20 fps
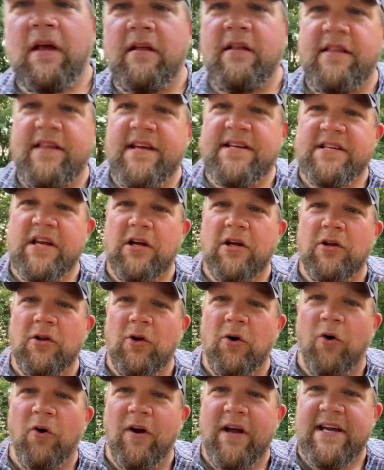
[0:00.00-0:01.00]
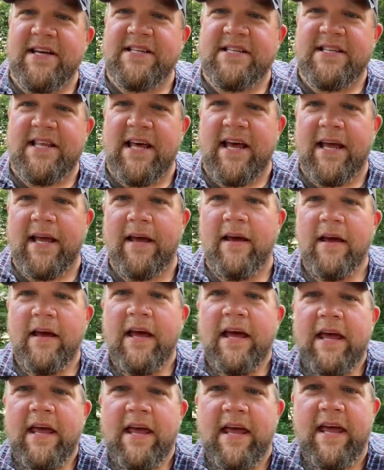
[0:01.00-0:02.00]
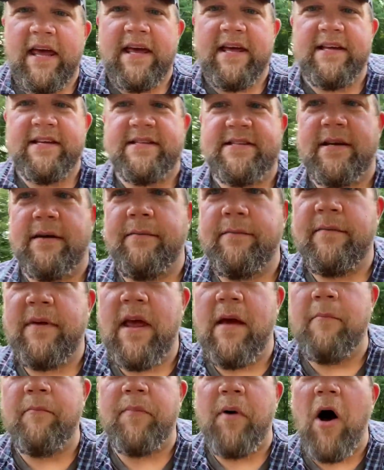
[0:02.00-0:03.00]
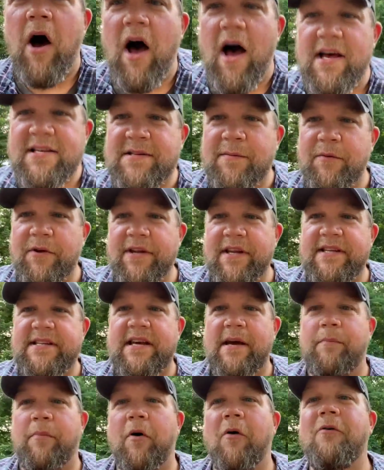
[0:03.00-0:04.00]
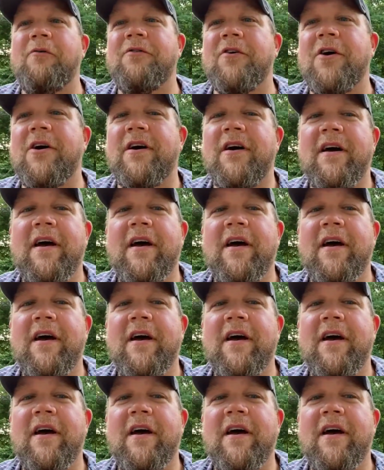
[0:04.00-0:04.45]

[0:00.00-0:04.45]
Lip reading: This glorious thing is impossible to tip over.